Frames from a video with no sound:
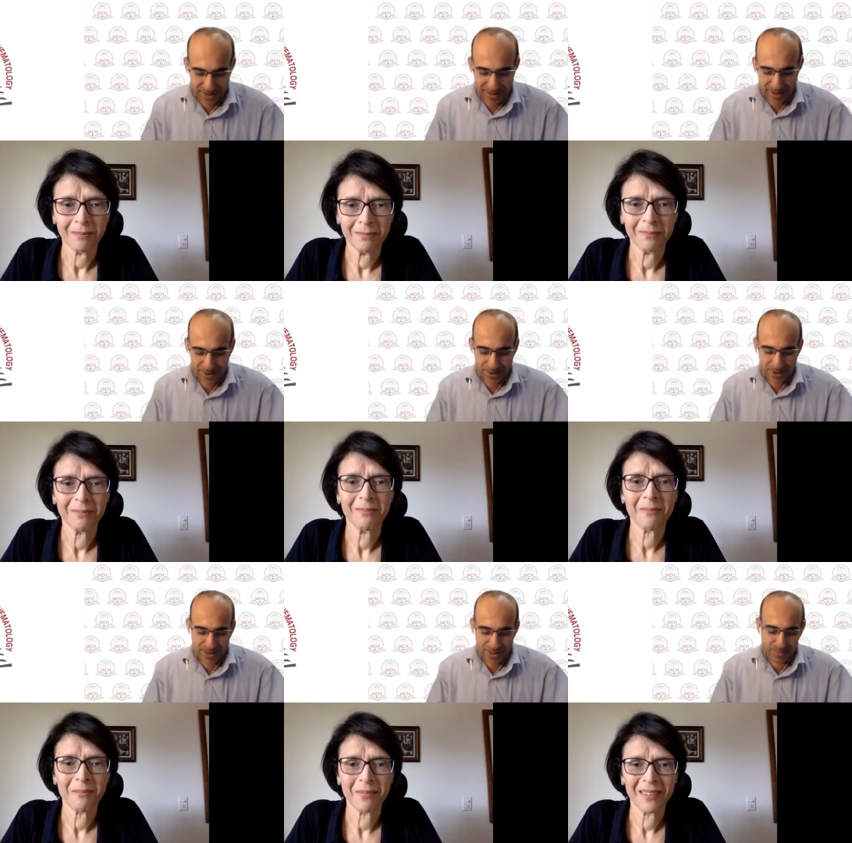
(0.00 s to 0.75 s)
Speaker 1: Vallejo
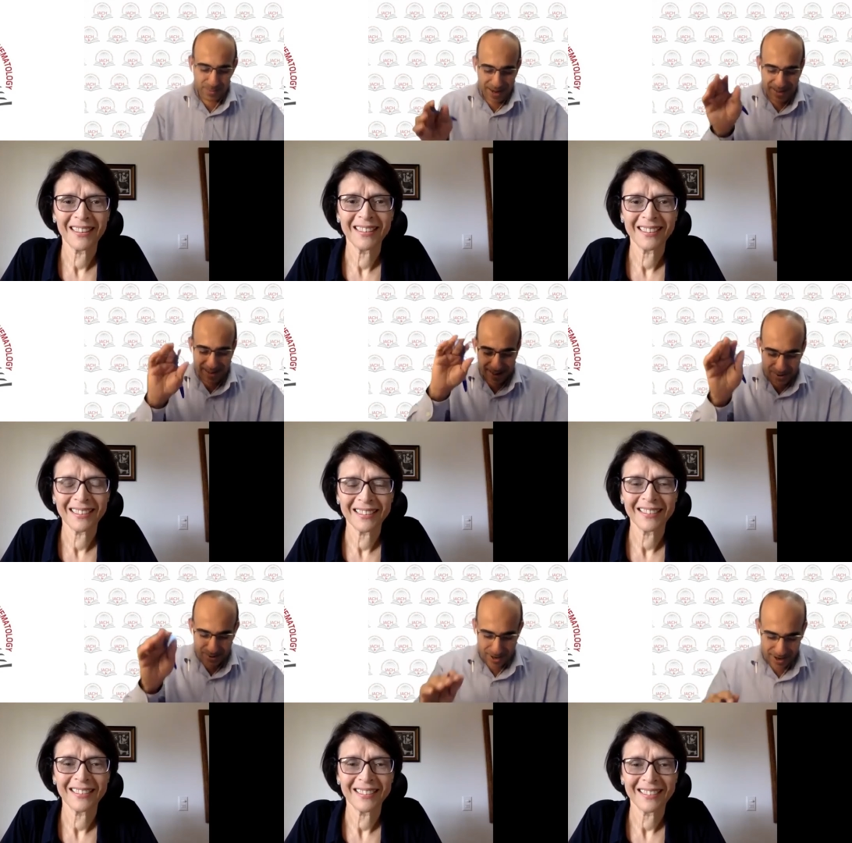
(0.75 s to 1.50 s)
in Spain.
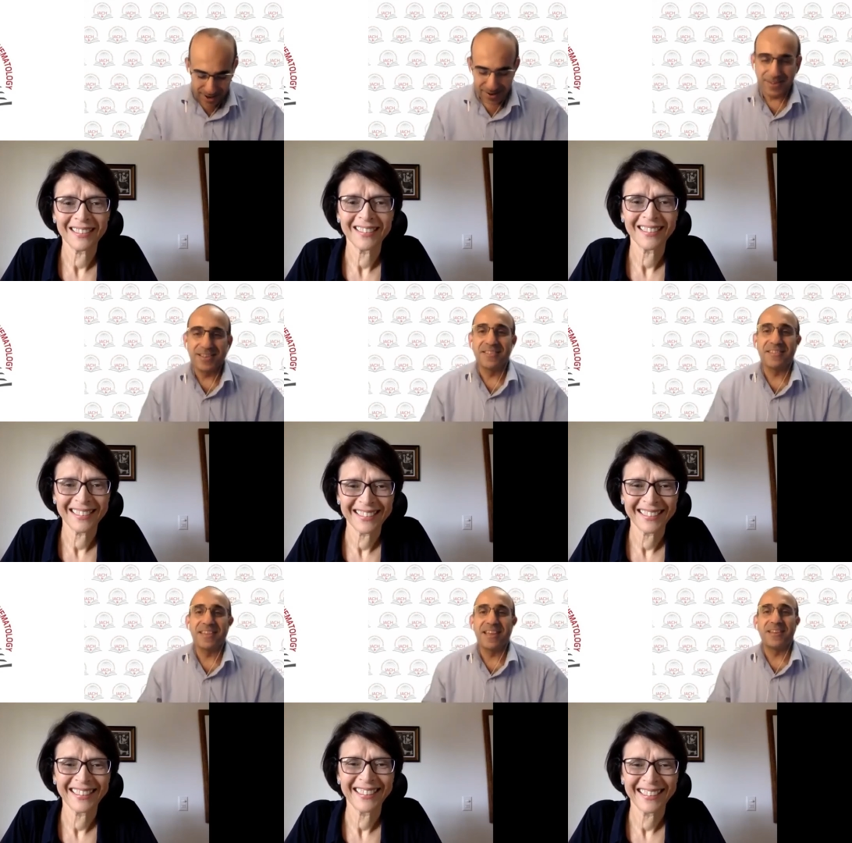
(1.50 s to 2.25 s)
Hello, Carlos,
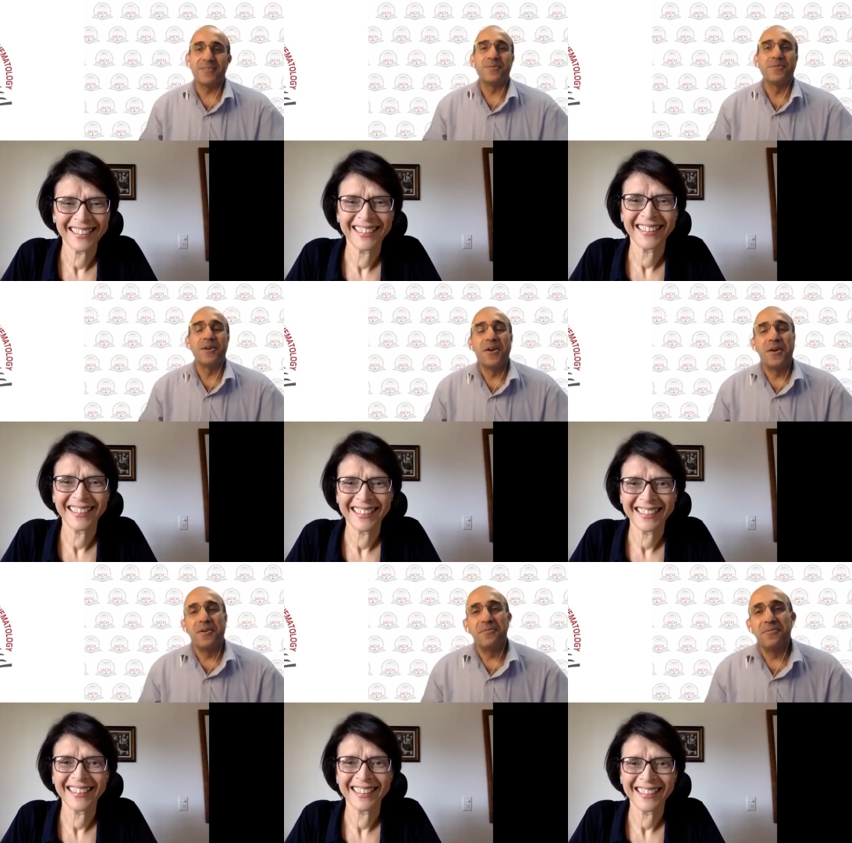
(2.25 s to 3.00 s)
and thank you
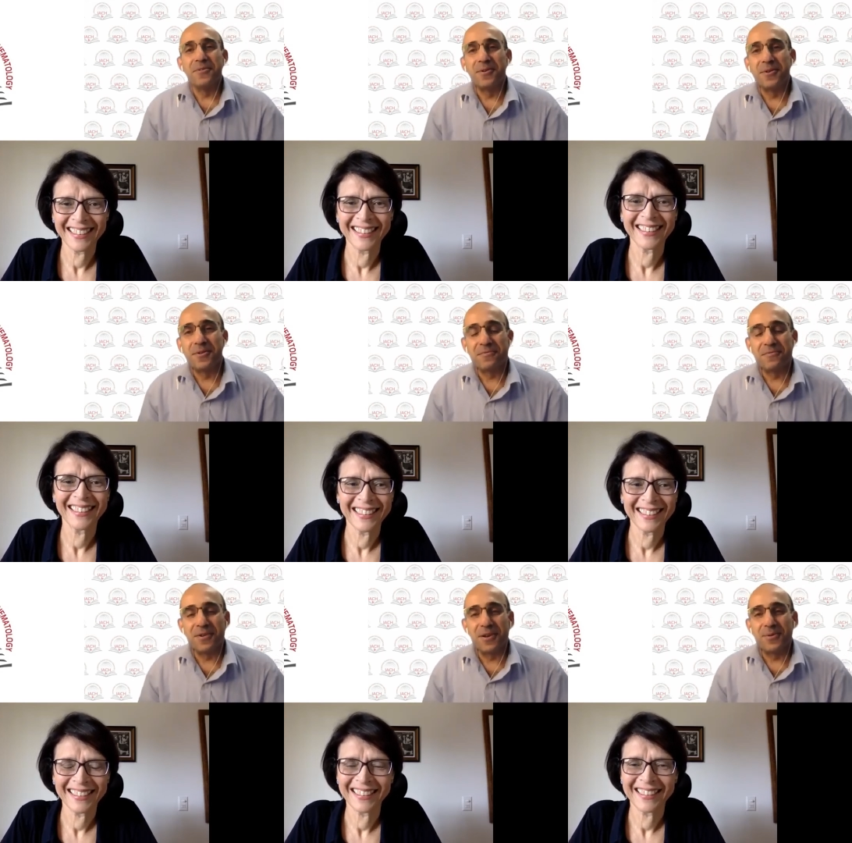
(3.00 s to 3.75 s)
for
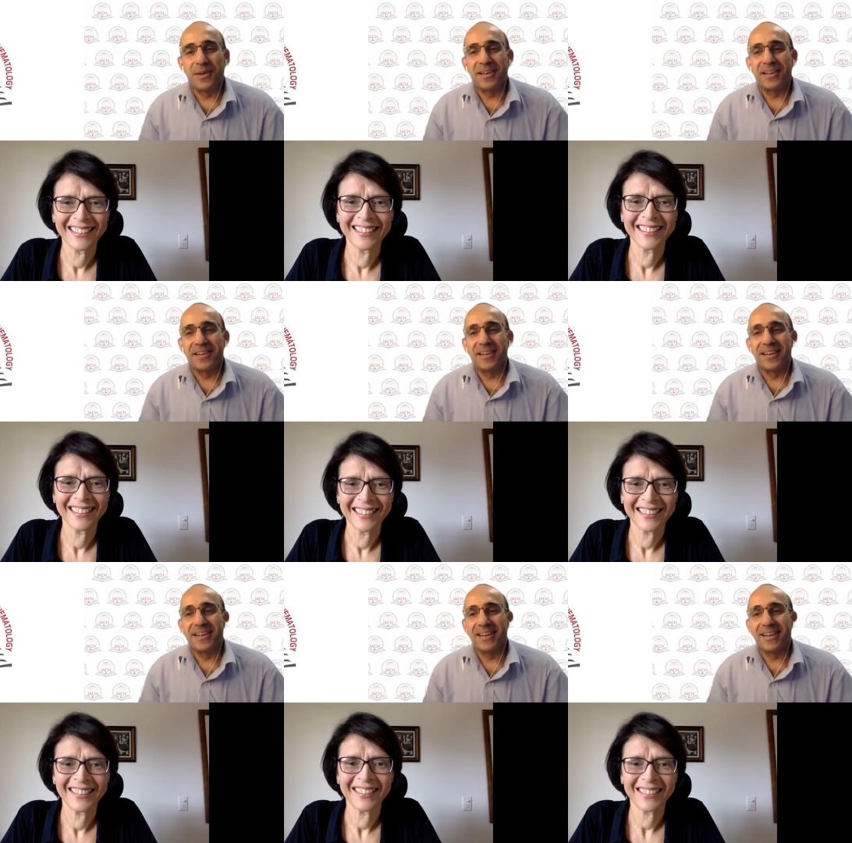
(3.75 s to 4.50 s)
following
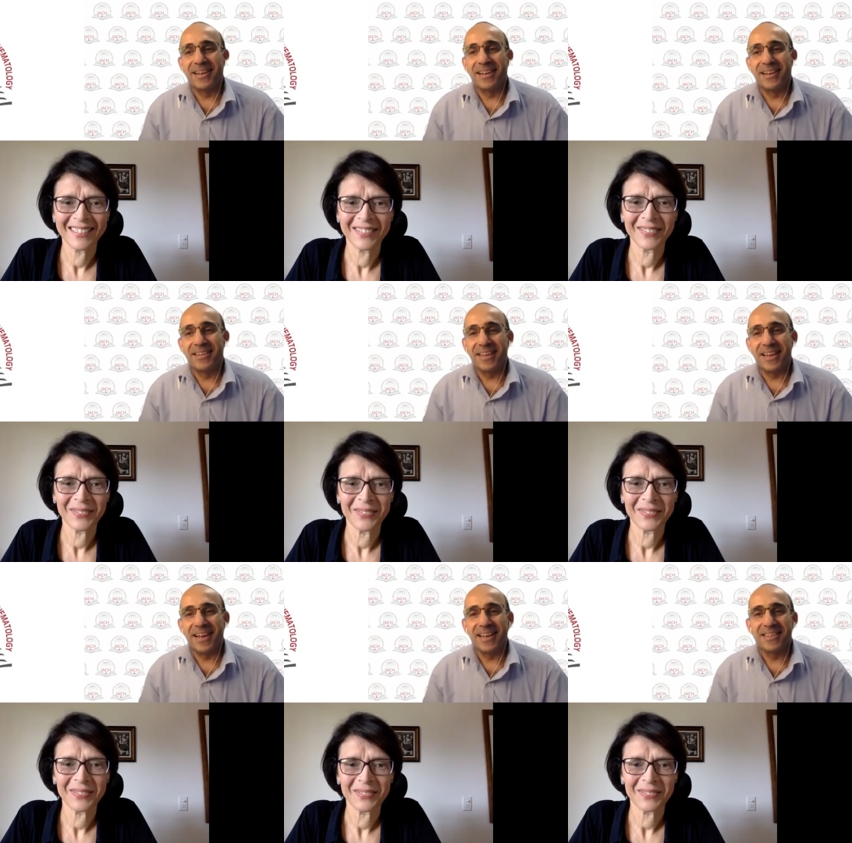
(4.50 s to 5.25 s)
uh,
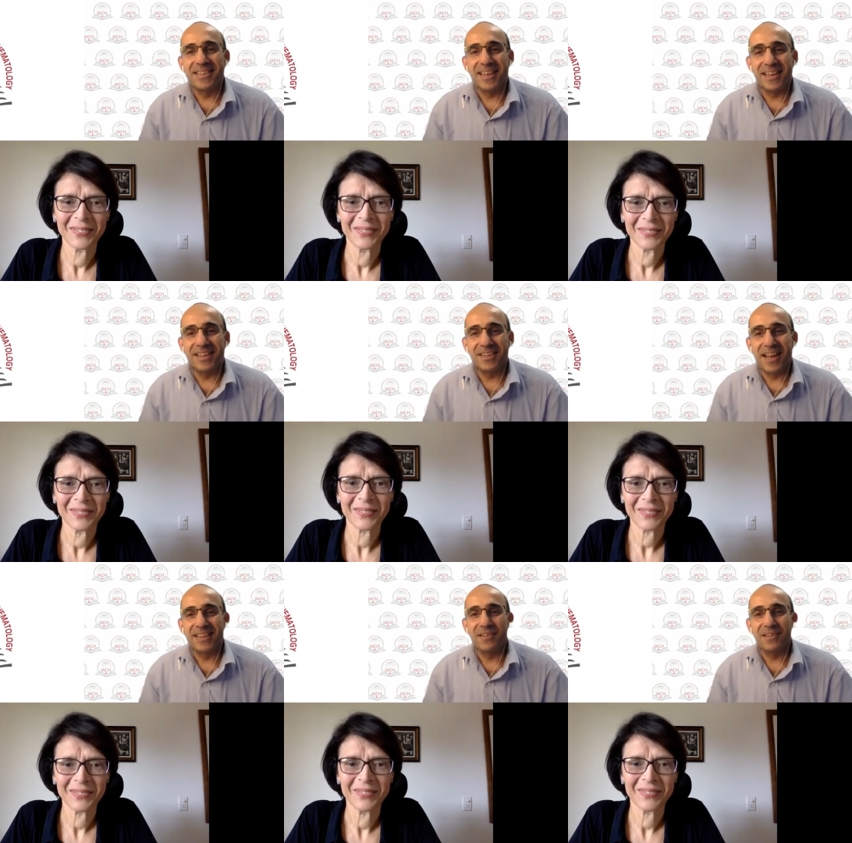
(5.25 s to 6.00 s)
the ICH
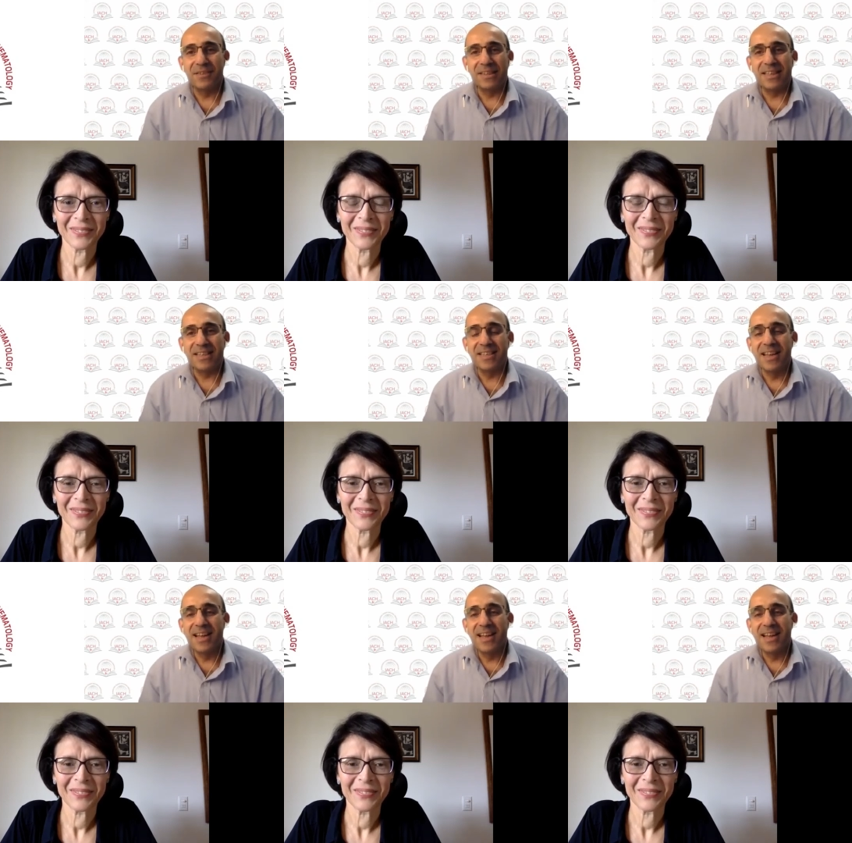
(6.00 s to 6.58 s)
activities.